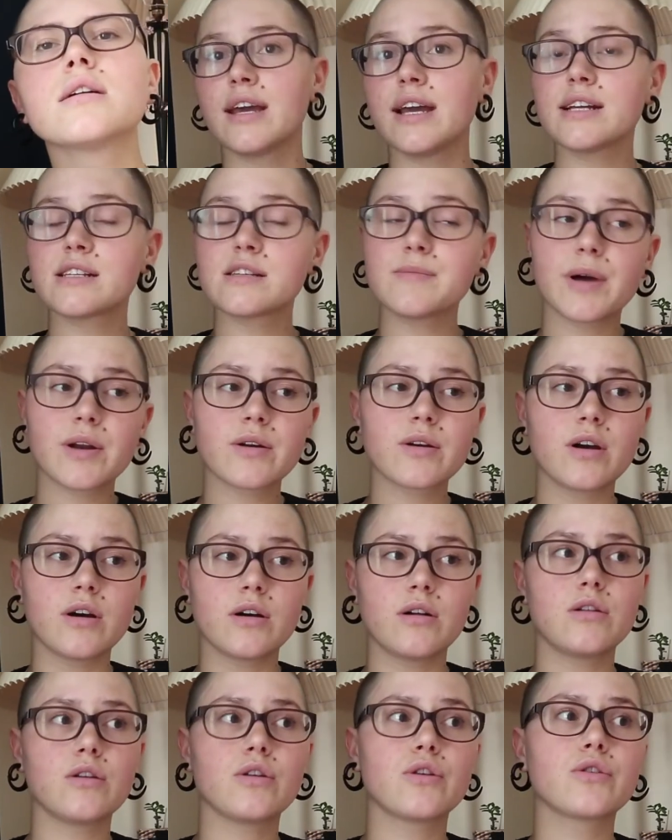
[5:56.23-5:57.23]
It's about a
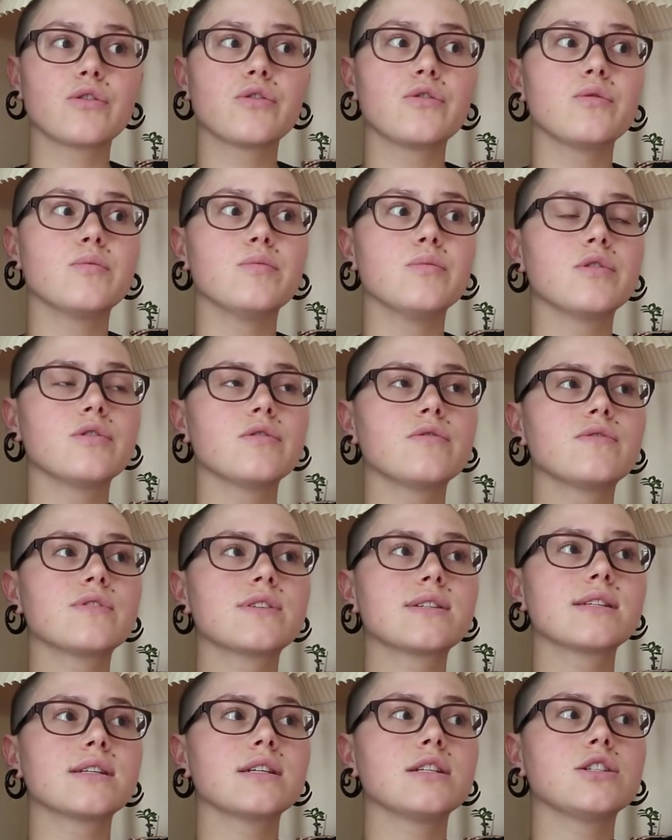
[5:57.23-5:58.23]
girl who
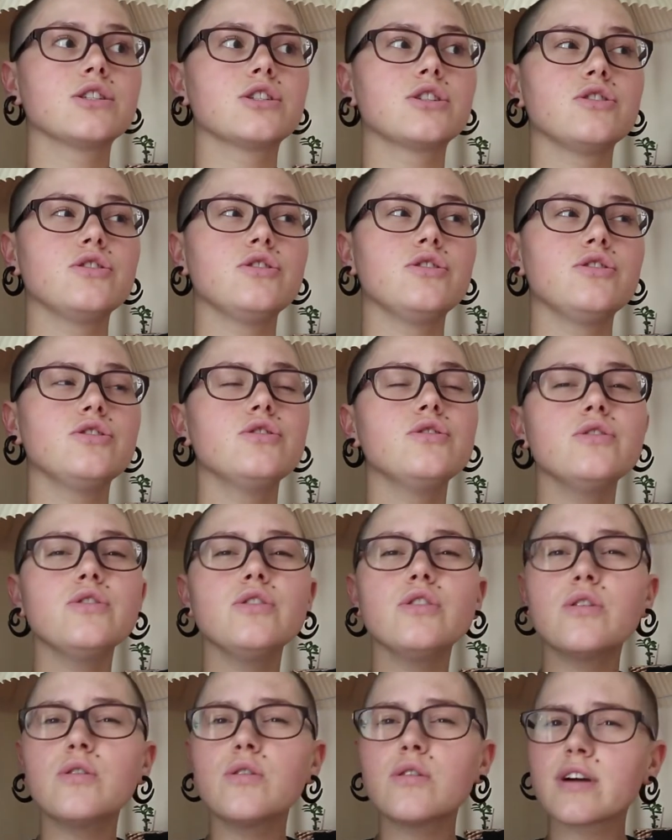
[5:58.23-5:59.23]
moves into New
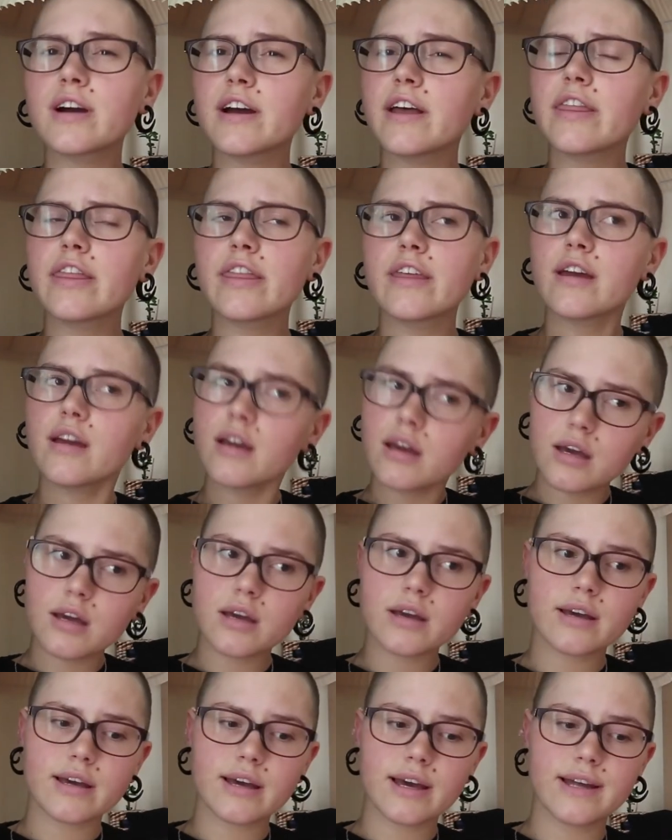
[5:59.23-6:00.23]
York, I think,